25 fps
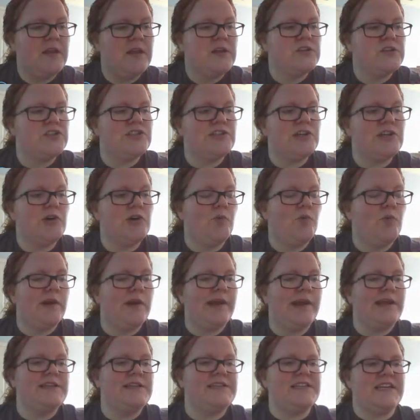So what
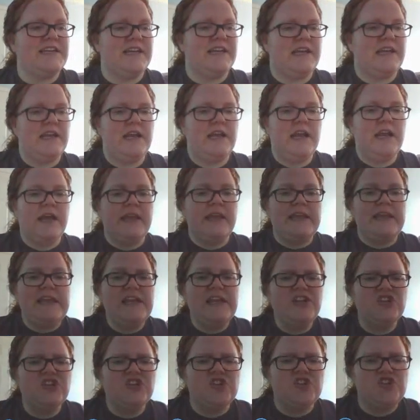I did,
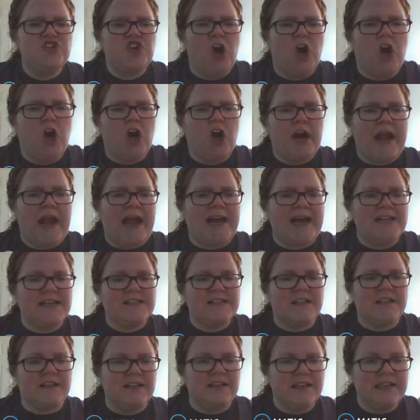each jar has
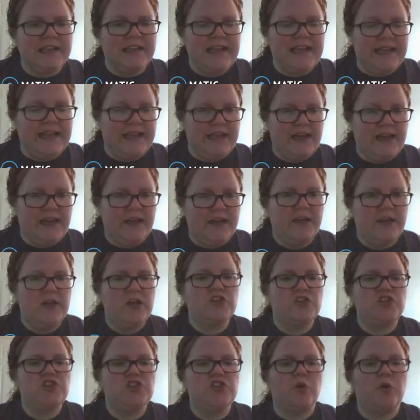a lid.
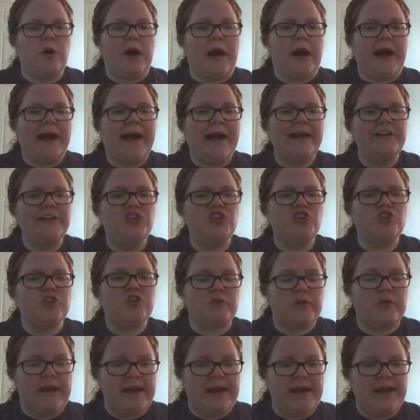So I
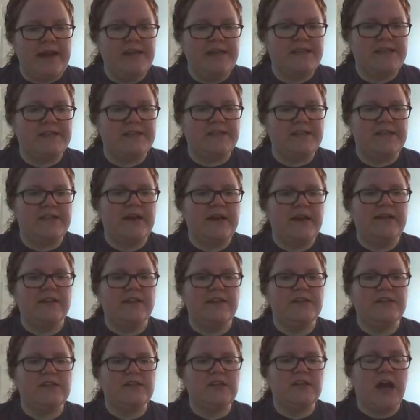traced
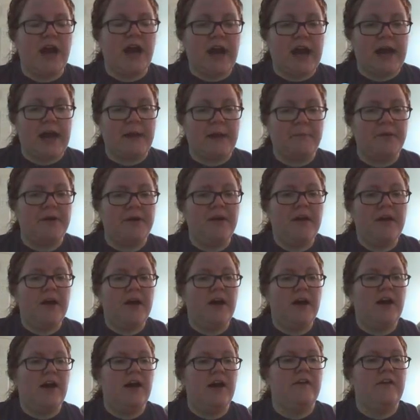the top
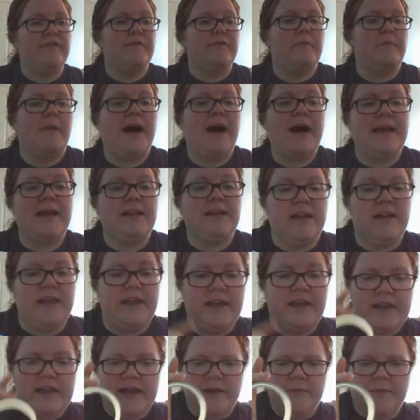of my
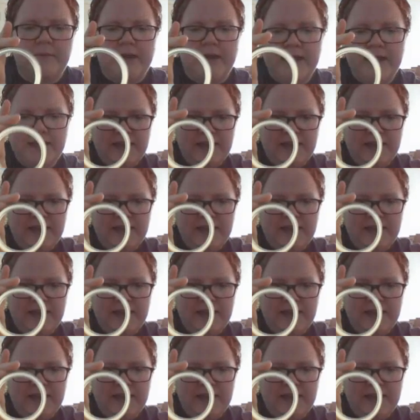lid. Now my